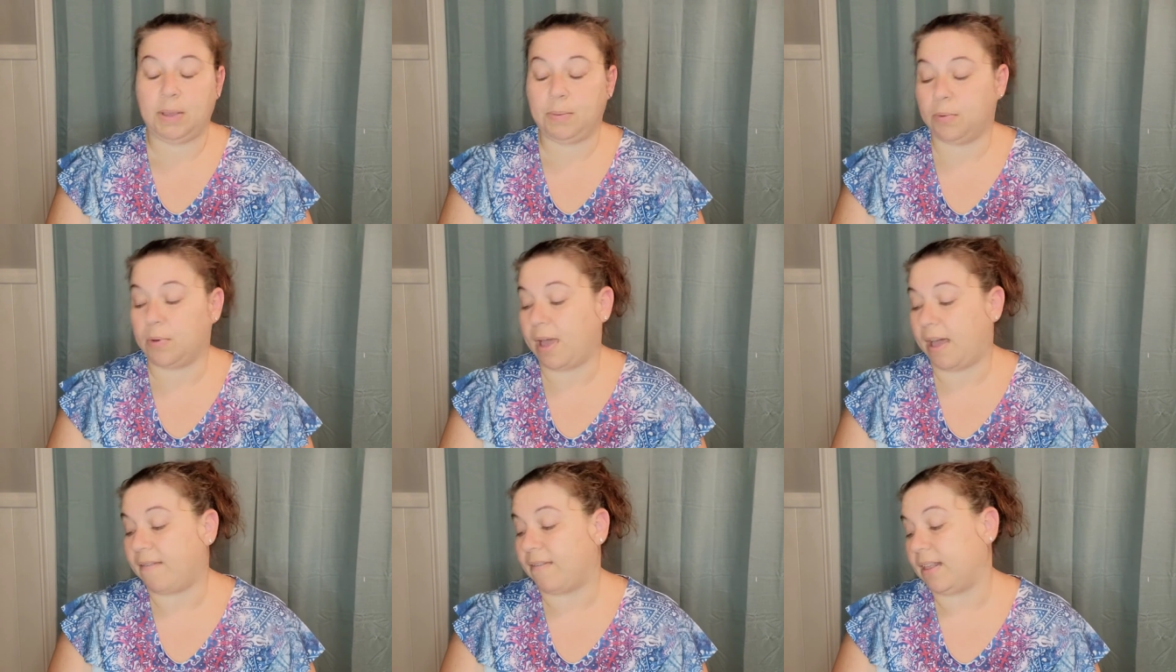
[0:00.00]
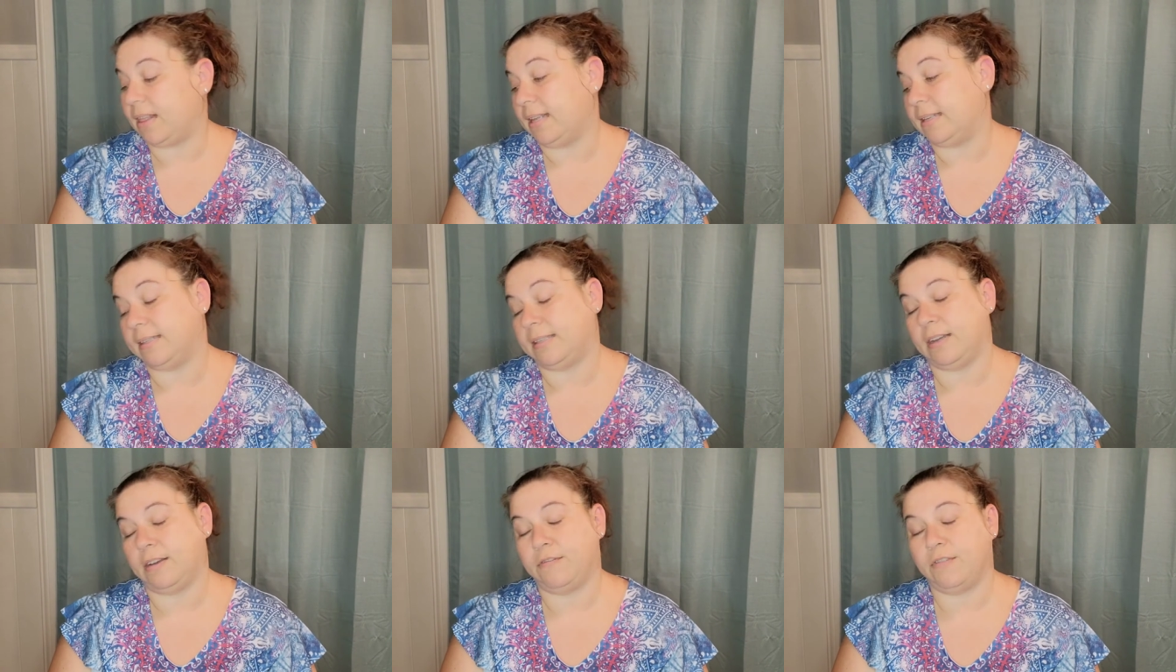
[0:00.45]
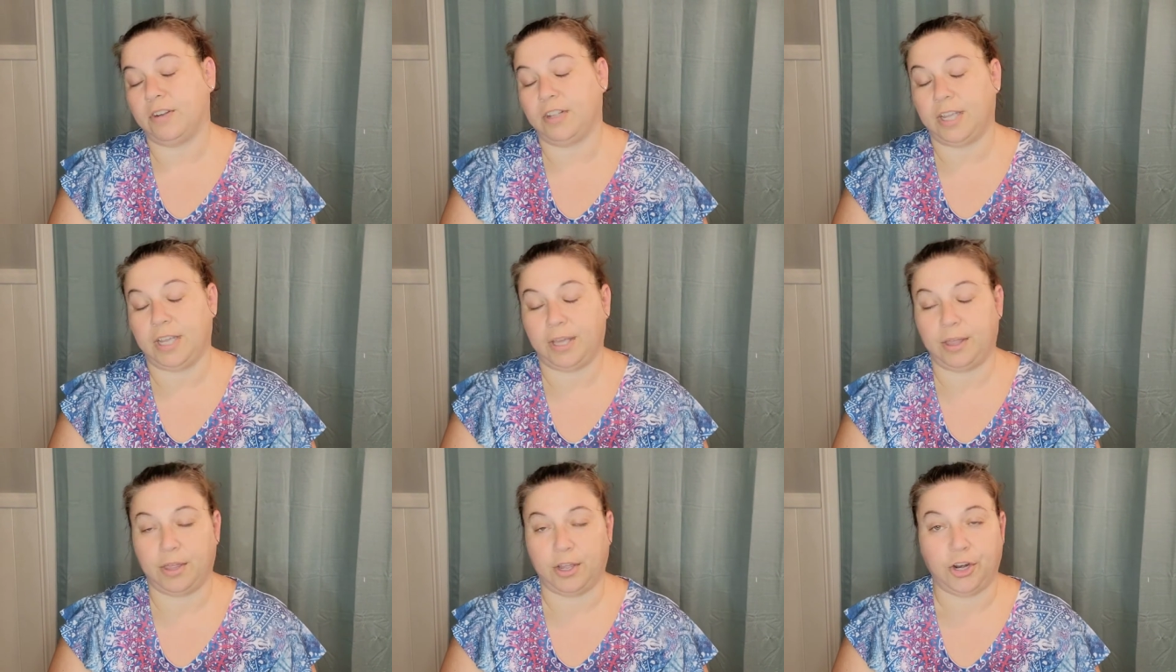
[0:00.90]
people have it listed for
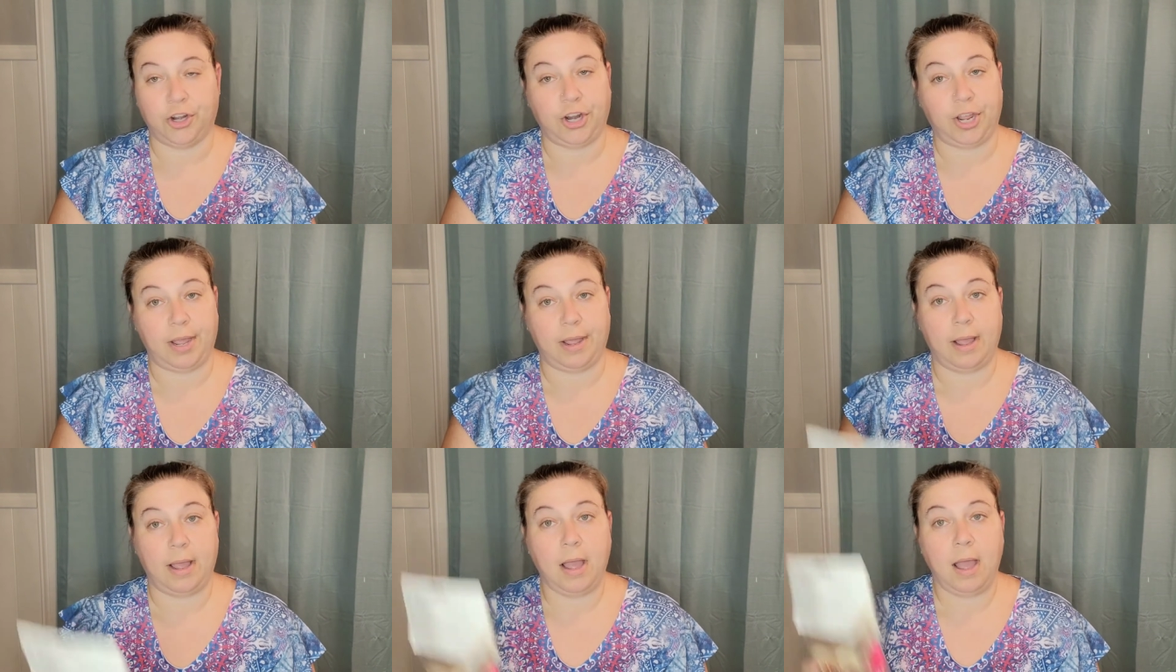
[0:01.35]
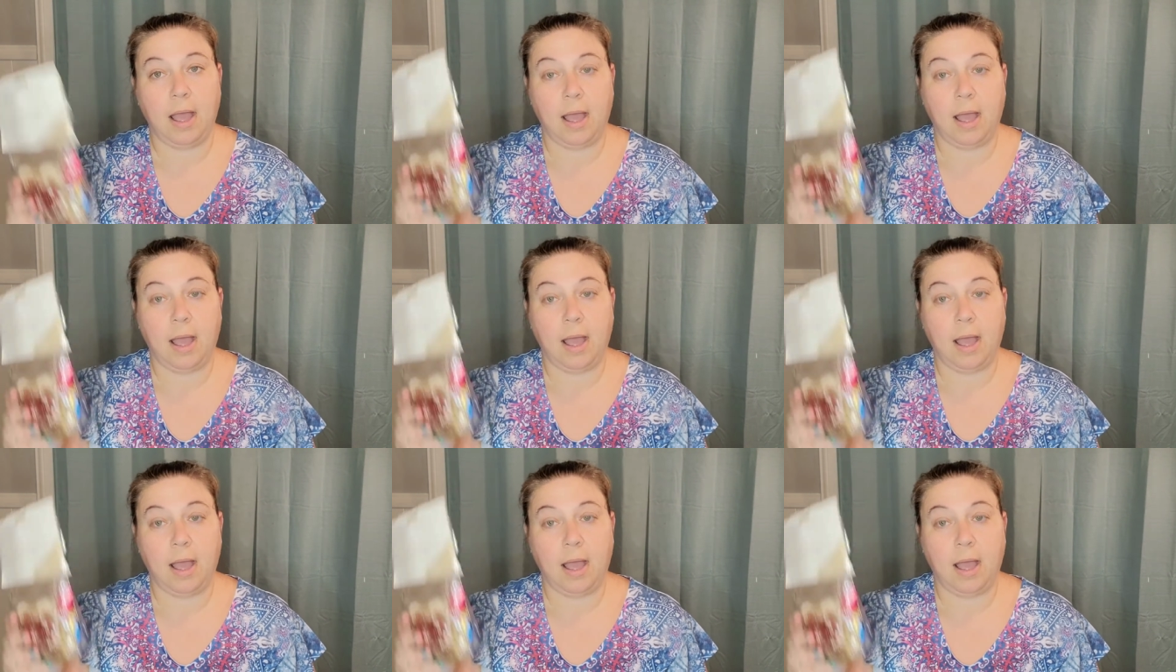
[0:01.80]
like 30.